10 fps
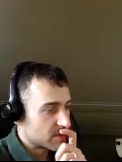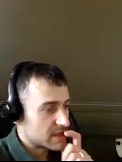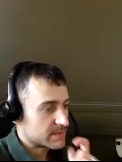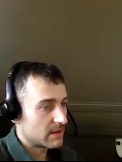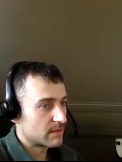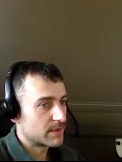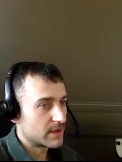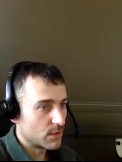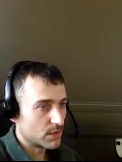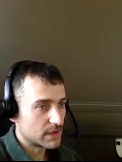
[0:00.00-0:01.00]
point, it's probably
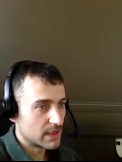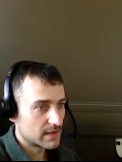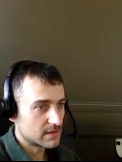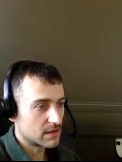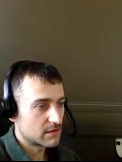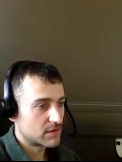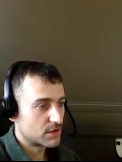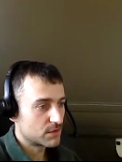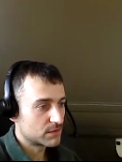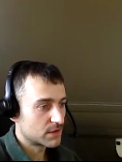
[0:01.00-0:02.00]
old and has all of our
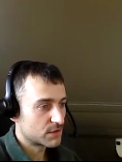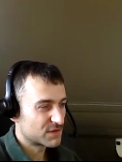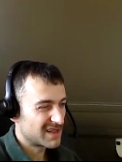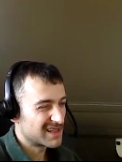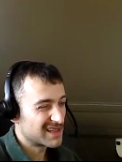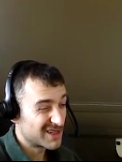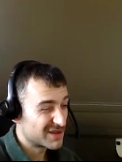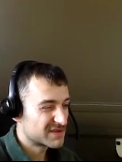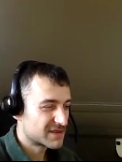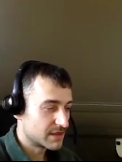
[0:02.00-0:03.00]
old logos on it,
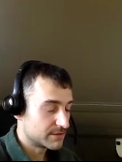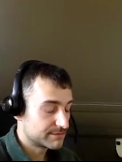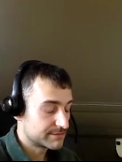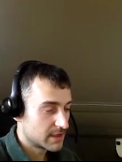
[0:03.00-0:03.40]
though. So,